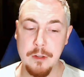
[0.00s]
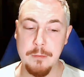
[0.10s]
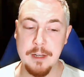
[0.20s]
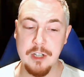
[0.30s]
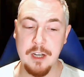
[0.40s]

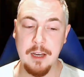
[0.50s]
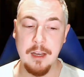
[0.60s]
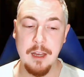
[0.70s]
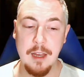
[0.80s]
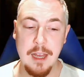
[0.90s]
magic,
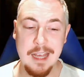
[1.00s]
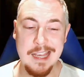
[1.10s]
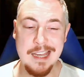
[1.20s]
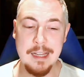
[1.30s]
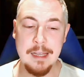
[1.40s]

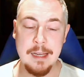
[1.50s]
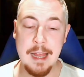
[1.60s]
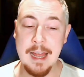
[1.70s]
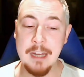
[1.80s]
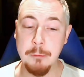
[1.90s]
healing,
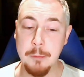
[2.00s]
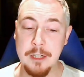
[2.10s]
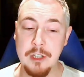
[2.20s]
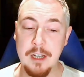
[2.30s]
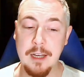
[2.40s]
animal
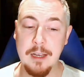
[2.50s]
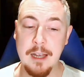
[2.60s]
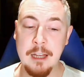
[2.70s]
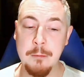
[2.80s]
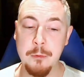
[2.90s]
magic,
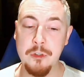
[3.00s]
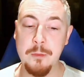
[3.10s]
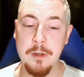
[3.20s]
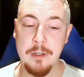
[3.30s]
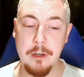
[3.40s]
animal
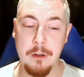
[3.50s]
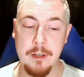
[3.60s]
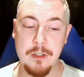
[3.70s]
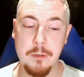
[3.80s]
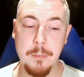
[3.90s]
spirit
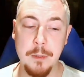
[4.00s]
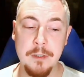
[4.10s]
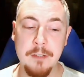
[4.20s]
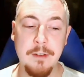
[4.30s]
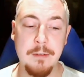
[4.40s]
guides,
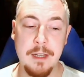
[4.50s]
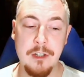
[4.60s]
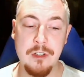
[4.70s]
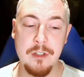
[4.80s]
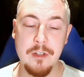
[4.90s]
building
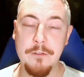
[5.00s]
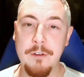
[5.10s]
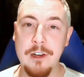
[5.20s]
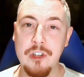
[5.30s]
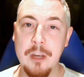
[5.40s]
foundations,
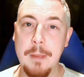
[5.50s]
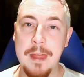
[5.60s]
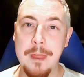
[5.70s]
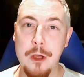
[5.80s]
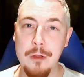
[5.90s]
friendship,
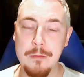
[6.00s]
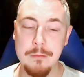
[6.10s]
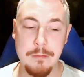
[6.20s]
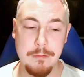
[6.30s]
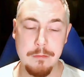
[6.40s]
and the home.
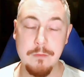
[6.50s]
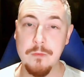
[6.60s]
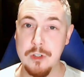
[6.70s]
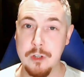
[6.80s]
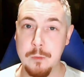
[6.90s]

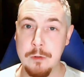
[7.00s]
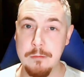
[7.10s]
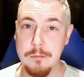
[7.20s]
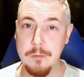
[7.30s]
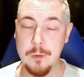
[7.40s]
It's a good one.
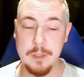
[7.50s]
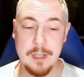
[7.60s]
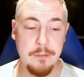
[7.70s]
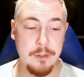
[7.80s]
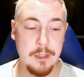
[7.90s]
Good one to
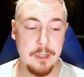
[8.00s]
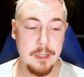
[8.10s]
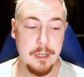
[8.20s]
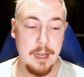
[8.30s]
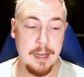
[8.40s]
have.
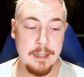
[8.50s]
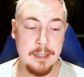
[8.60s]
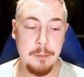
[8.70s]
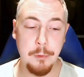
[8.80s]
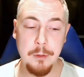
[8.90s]
And
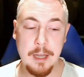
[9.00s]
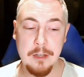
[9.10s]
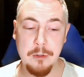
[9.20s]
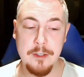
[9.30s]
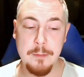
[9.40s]
then the blue
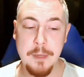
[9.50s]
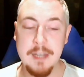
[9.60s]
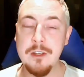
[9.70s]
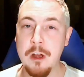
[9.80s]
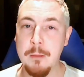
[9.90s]
candle is
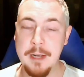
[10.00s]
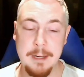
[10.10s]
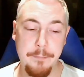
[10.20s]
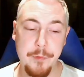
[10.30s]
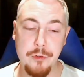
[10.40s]
peace, harmony,
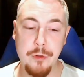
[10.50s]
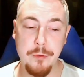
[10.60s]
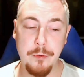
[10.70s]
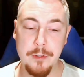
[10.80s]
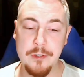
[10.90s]

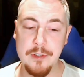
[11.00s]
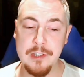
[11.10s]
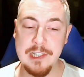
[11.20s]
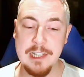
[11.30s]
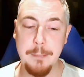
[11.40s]
truthfulness,
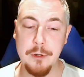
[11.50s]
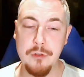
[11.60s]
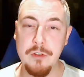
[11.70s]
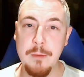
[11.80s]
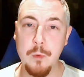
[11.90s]
sleep,
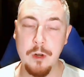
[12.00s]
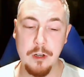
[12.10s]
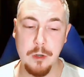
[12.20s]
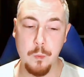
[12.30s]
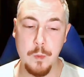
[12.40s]
dream
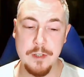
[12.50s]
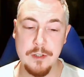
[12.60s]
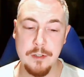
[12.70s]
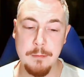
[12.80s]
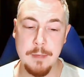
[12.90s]
work,
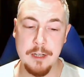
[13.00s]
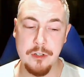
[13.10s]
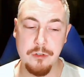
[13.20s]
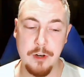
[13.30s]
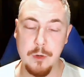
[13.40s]
wisdom, and
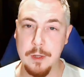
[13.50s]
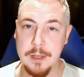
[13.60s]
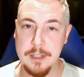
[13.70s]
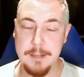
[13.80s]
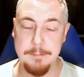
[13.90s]

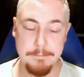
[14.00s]
tranquility.